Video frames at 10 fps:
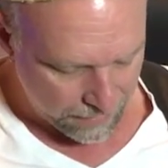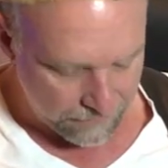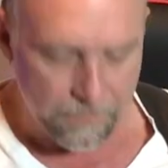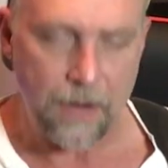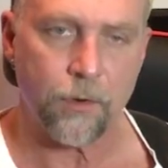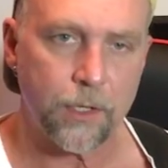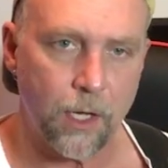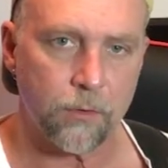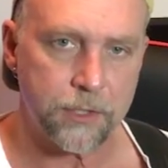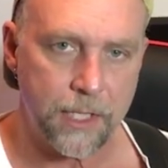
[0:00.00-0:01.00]
my favorite
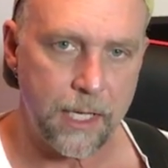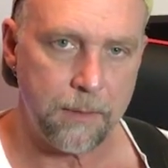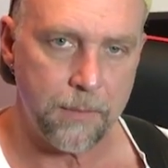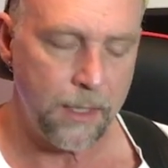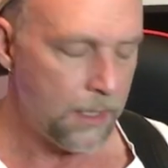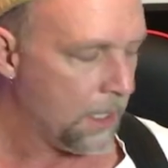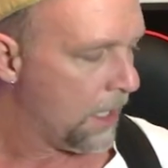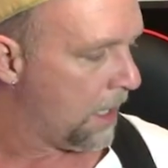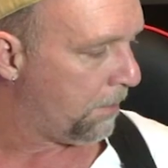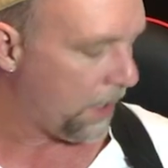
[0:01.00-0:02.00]
color scheme,
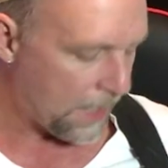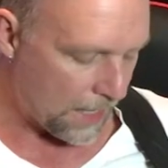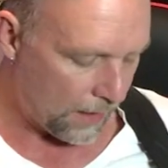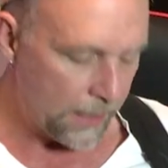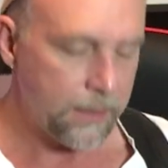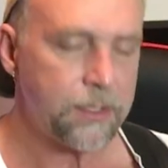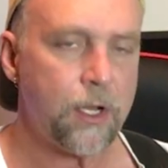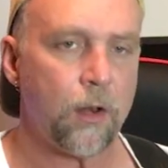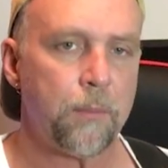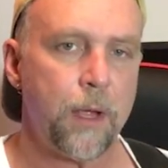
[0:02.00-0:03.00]
but I like this
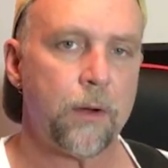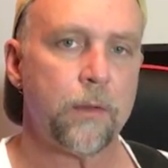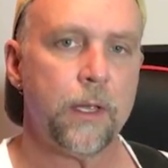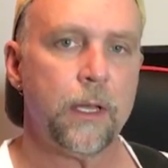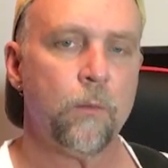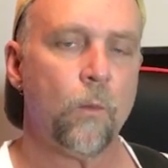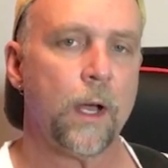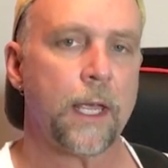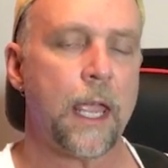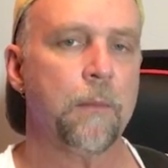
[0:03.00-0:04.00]
color better than
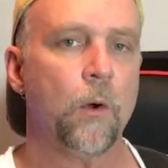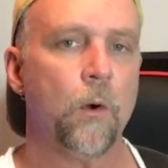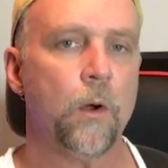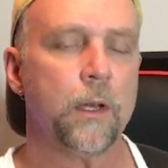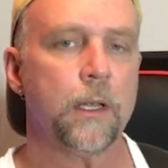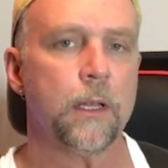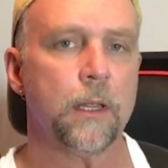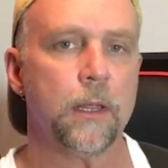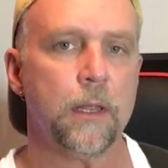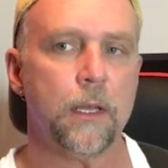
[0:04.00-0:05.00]
what came on
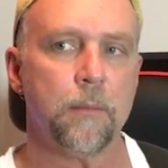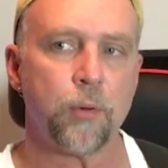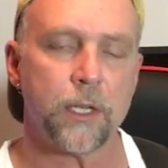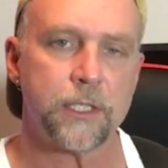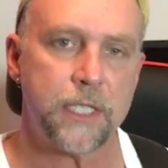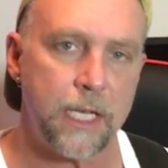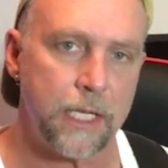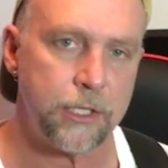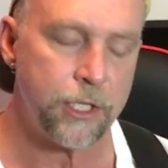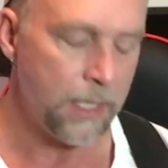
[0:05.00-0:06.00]
the
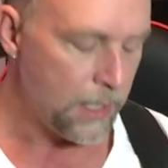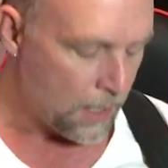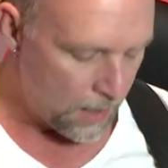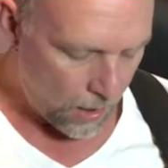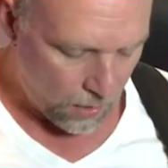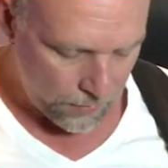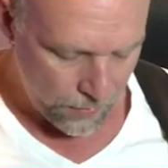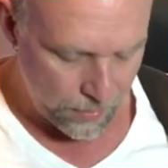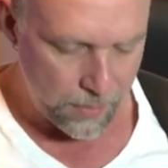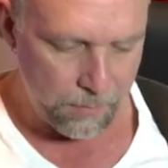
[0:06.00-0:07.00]
Prestige.
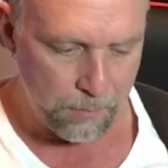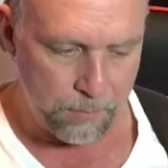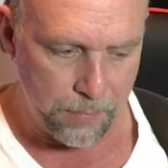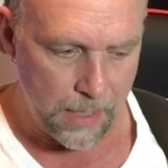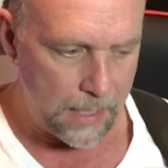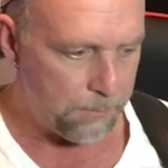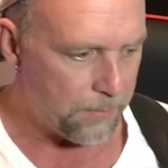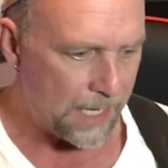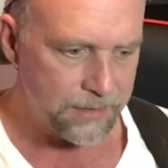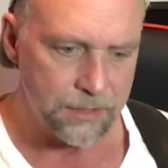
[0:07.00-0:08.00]
Although
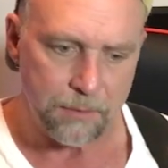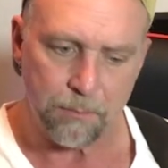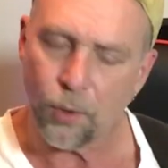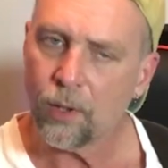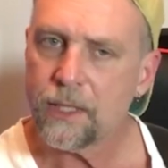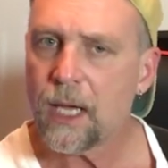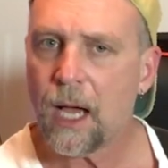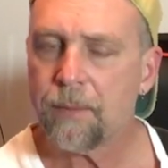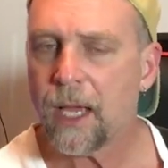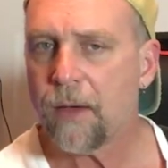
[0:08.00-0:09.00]
I guess it's a burly
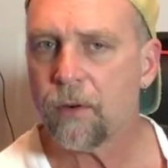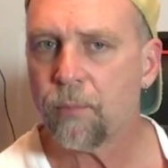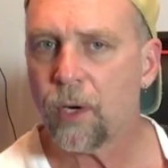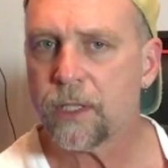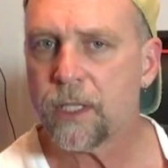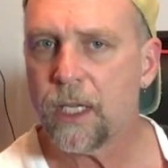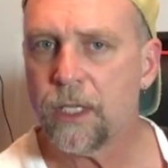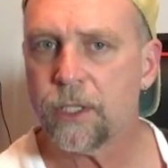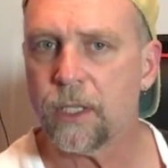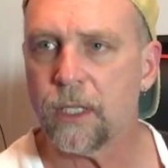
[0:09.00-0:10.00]
top they have on a
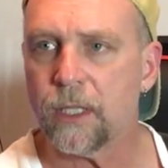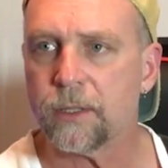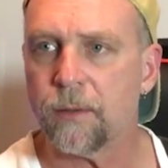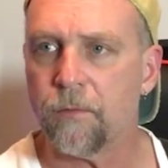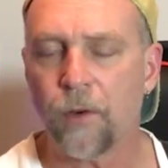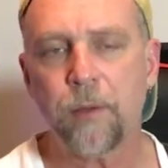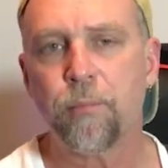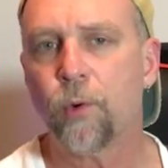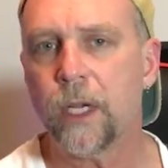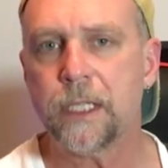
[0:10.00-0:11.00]
Prestige. It's a very
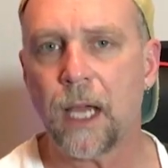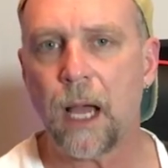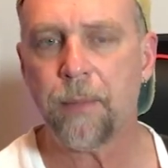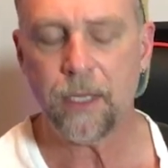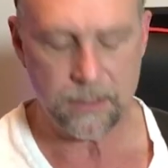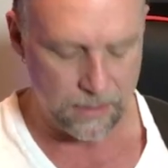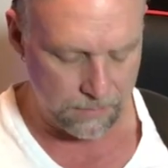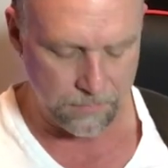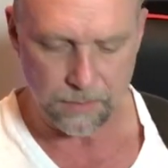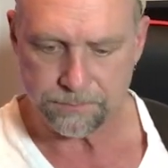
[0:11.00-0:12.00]
pretty top, and it's
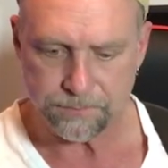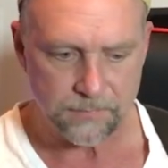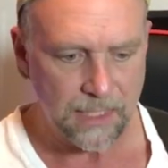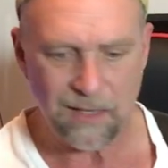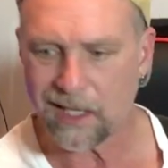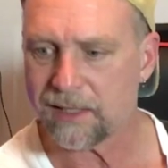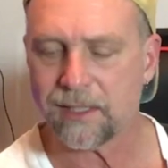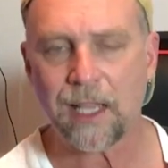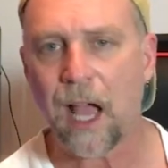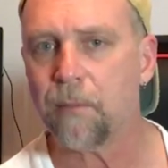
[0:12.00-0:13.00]
a kind of like a
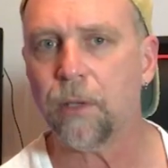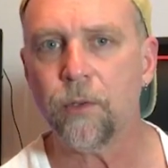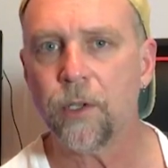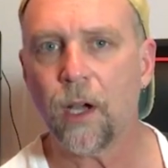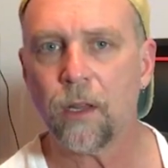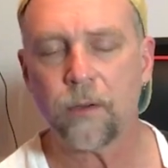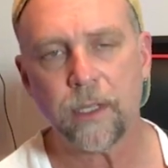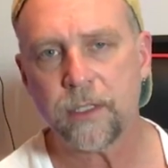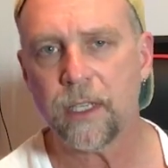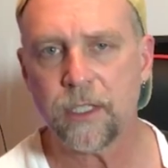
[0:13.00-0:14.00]
sky blue color,
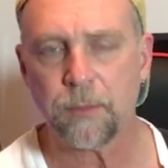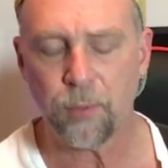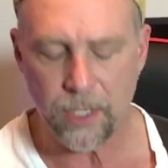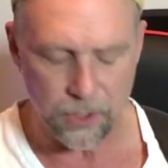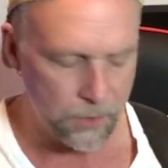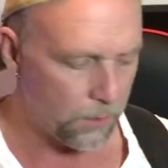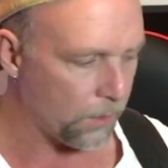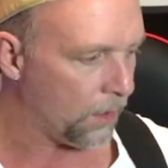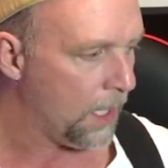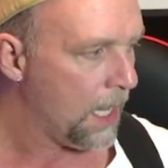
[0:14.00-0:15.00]
and it is a pretty guitar.